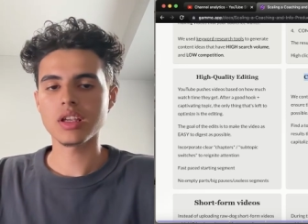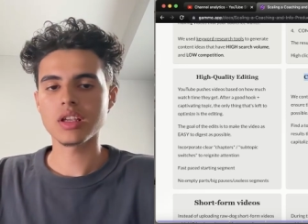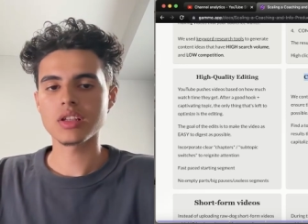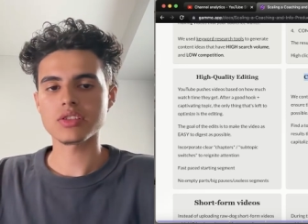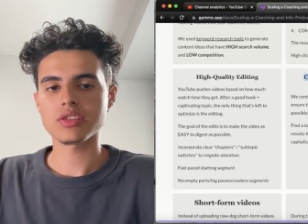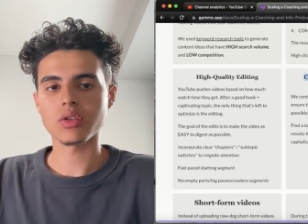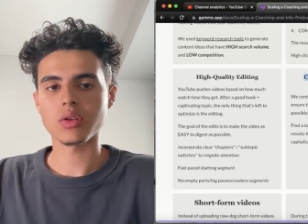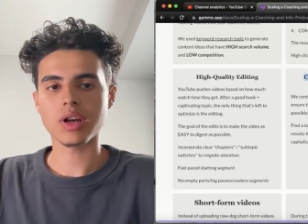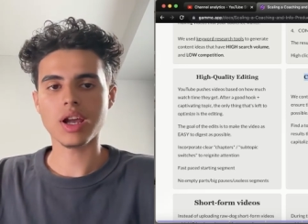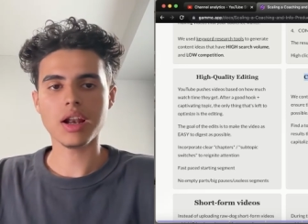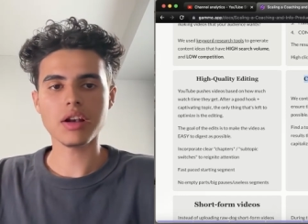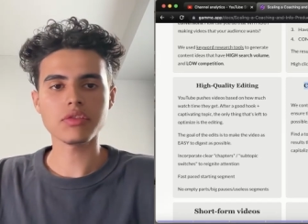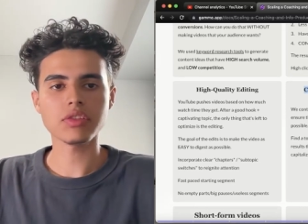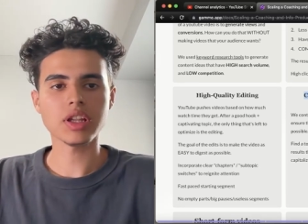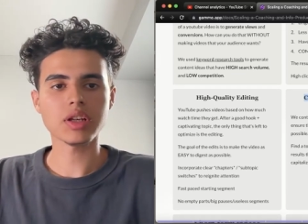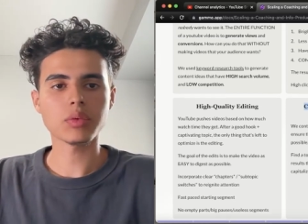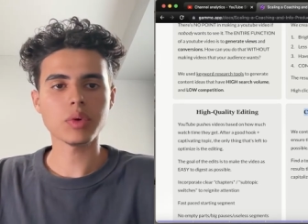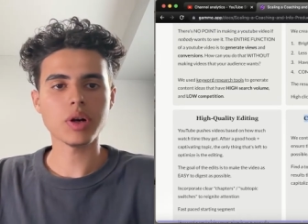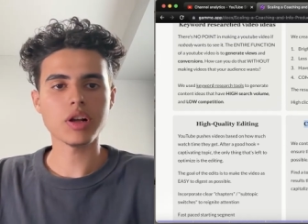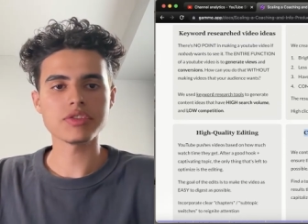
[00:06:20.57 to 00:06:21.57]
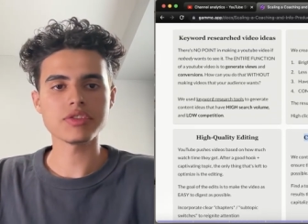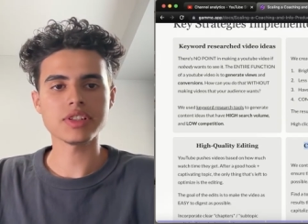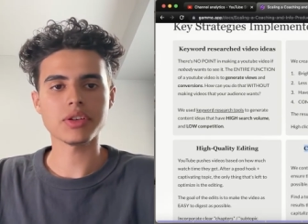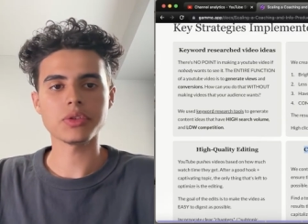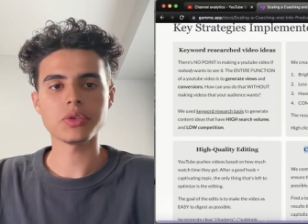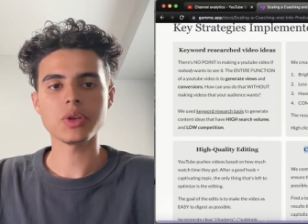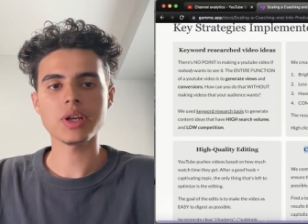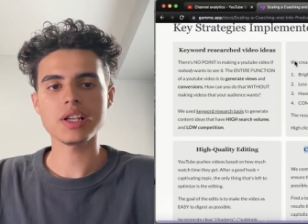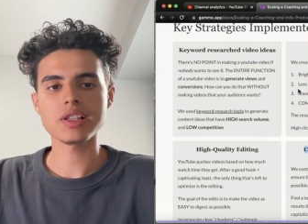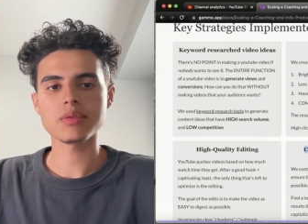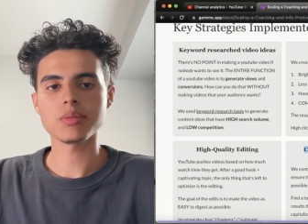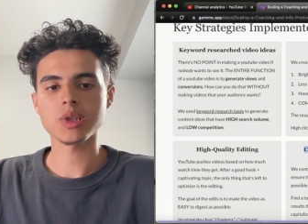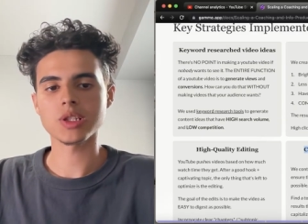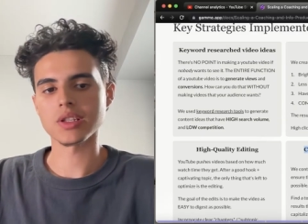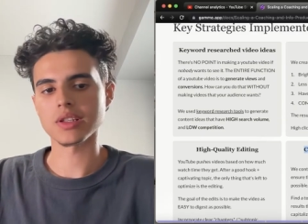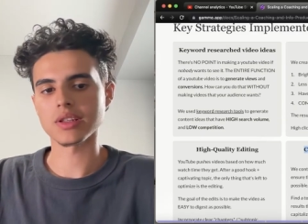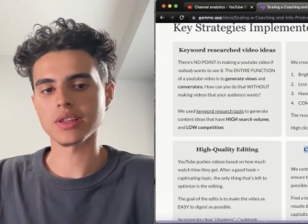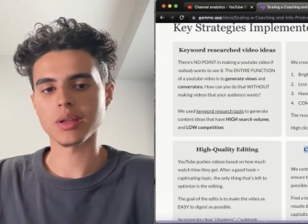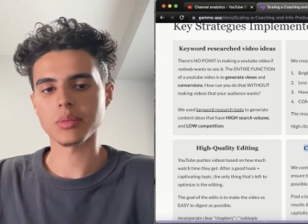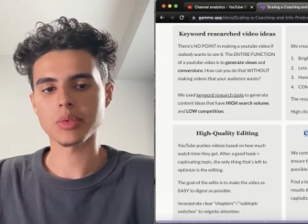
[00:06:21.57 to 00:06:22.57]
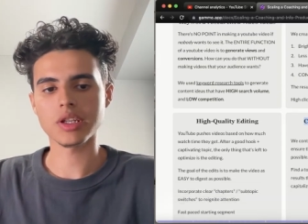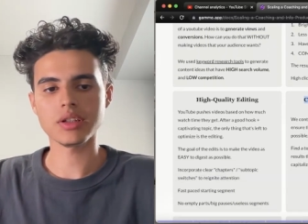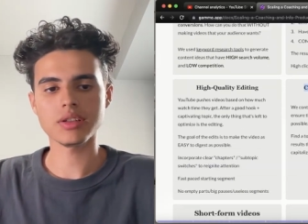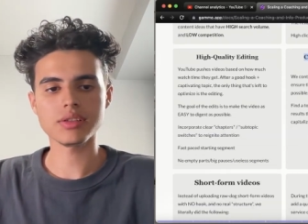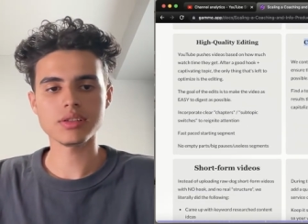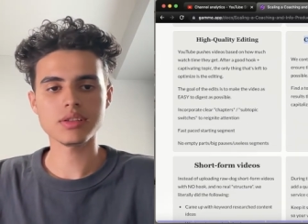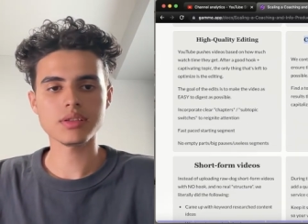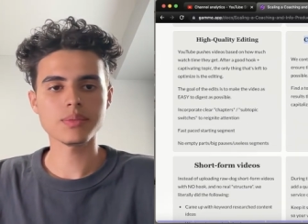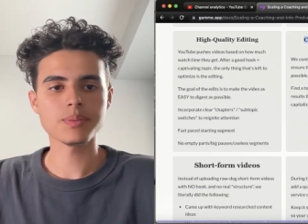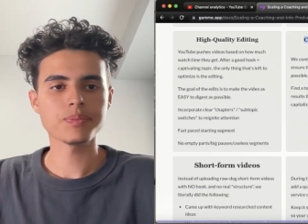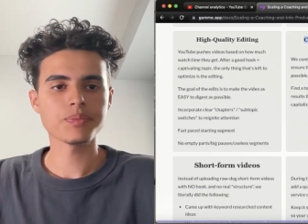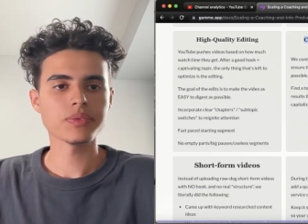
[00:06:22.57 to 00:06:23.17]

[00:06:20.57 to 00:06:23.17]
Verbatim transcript: So kind of like what I was telling you guys about the thumbnails,